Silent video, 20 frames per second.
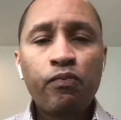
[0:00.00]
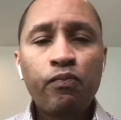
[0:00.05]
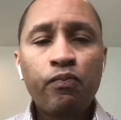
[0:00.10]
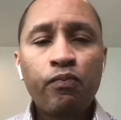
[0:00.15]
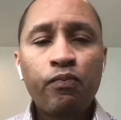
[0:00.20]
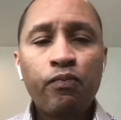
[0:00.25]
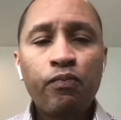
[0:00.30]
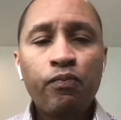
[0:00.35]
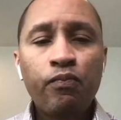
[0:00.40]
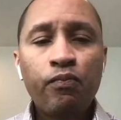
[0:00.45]

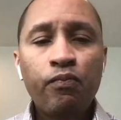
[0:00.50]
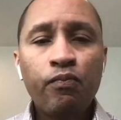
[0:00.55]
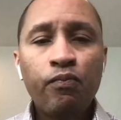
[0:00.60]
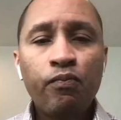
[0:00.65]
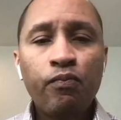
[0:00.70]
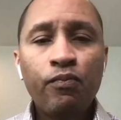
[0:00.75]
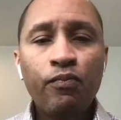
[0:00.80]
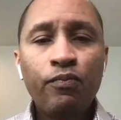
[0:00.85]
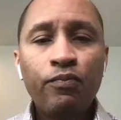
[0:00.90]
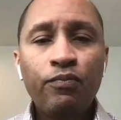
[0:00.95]

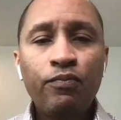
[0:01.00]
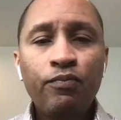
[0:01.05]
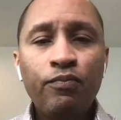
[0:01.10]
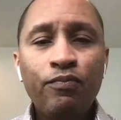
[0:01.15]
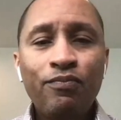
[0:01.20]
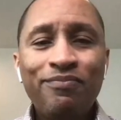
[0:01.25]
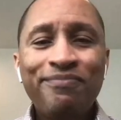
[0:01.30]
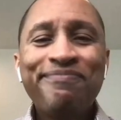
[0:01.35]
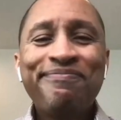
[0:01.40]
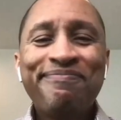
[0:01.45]

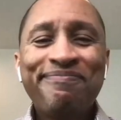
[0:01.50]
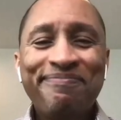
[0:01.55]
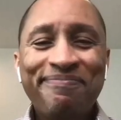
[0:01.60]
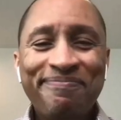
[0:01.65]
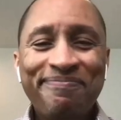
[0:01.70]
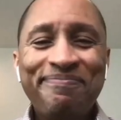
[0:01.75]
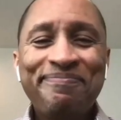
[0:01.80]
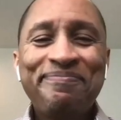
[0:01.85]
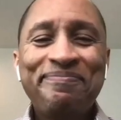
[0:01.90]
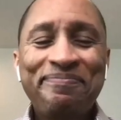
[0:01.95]

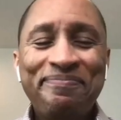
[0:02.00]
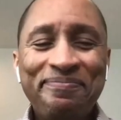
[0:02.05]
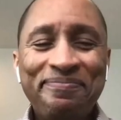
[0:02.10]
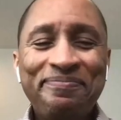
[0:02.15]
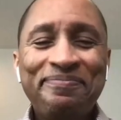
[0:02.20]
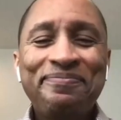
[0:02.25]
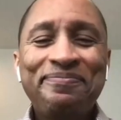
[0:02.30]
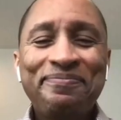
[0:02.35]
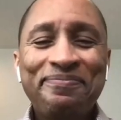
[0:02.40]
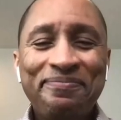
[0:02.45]

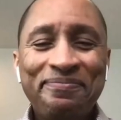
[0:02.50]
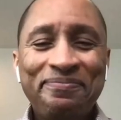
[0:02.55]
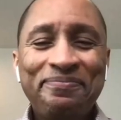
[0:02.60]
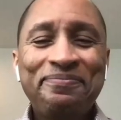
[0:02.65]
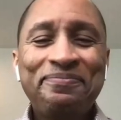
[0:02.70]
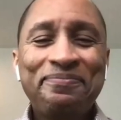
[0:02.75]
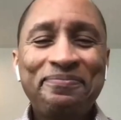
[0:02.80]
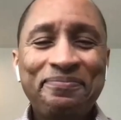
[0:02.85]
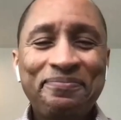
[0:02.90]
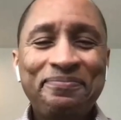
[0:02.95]

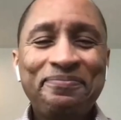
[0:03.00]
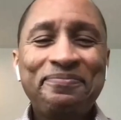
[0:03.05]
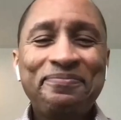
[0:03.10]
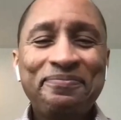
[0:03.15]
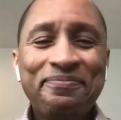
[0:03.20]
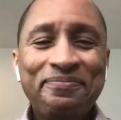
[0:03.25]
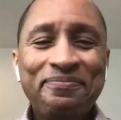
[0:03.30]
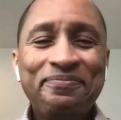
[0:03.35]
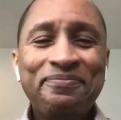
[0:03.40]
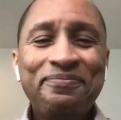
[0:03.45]

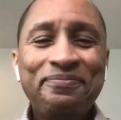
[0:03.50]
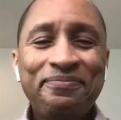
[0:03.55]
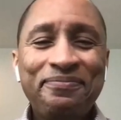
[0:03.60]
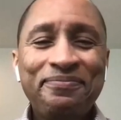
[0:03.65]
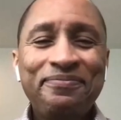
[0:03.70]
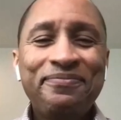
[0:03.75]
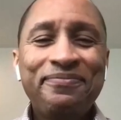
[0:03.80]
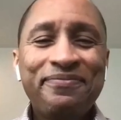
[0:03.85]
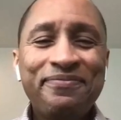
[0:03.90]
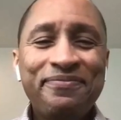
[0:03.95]

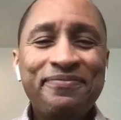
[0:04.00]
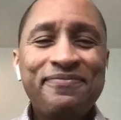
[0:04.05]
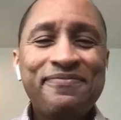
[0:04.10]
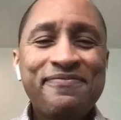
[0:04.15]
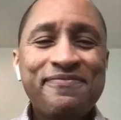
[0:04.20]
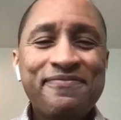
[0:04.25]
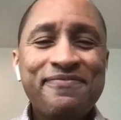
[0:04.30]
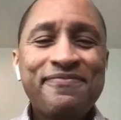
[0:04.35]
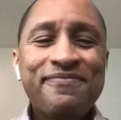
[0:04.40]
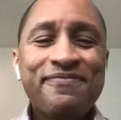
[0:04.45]

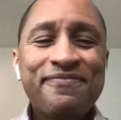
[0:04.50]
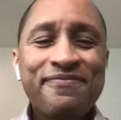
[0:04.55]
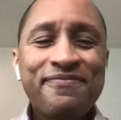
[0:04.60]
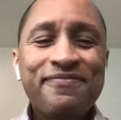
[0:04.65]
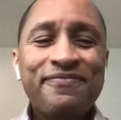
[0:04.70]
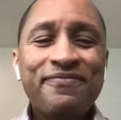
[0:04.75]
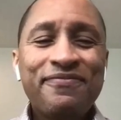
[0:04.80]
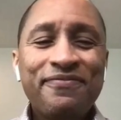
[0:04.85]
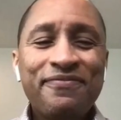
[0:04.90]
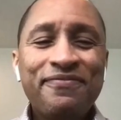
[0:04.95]

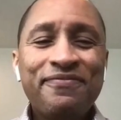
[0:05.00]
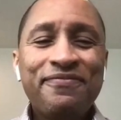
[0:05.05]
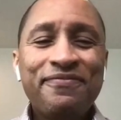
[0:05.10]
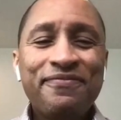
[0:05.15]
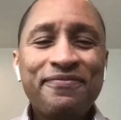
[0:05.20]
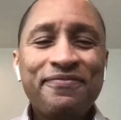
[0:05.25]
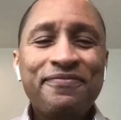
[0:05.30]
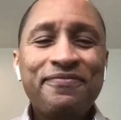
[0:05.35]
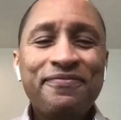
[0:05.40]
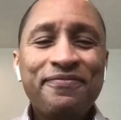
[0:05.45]

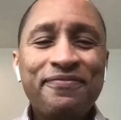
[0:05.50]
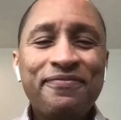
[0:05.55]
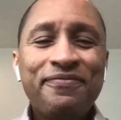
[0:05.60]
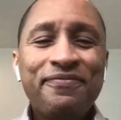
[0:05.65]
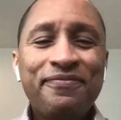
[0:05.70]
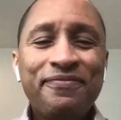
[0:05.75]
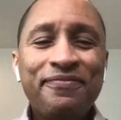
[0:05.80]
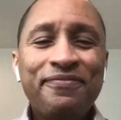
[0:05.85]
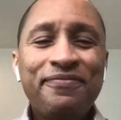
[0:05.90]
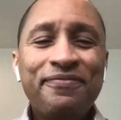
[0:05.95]

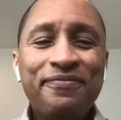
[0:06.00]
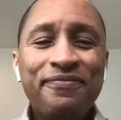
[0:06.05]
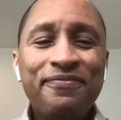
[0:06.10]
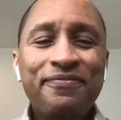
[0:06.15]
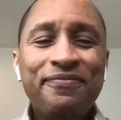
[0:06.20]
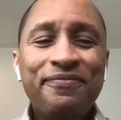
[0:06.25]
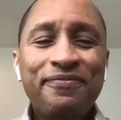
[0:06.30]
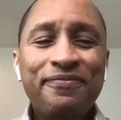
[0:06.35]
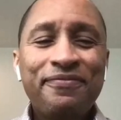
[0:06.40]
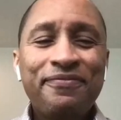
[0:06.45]

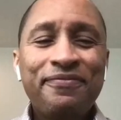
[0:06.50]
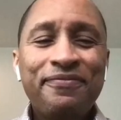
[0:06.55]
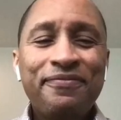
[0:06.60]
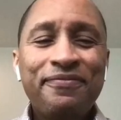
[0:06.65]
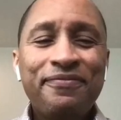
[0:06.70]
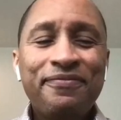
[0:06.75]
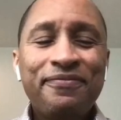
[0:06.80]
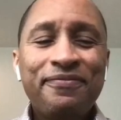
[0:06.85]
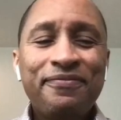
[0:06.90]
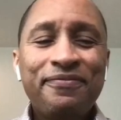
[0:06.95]

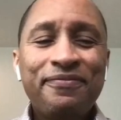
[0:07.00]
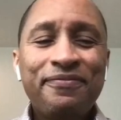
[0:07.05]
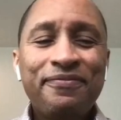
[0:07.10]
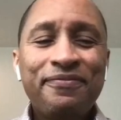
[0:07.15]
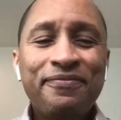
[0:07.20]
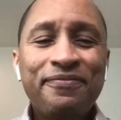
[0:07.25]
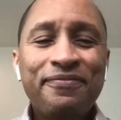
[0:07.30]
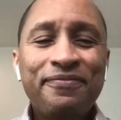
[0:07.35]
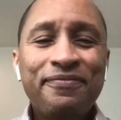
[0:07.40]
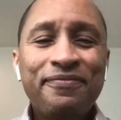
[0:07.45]

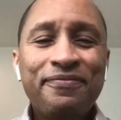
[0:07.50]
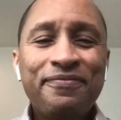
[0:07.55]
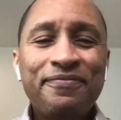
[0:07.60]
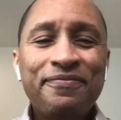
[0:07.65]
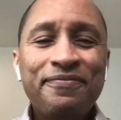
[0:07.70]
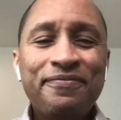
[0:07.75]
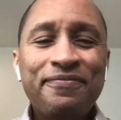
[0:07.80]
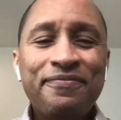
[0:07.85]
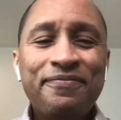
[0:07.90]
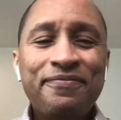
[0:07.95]
No words are spoken by the person on screen.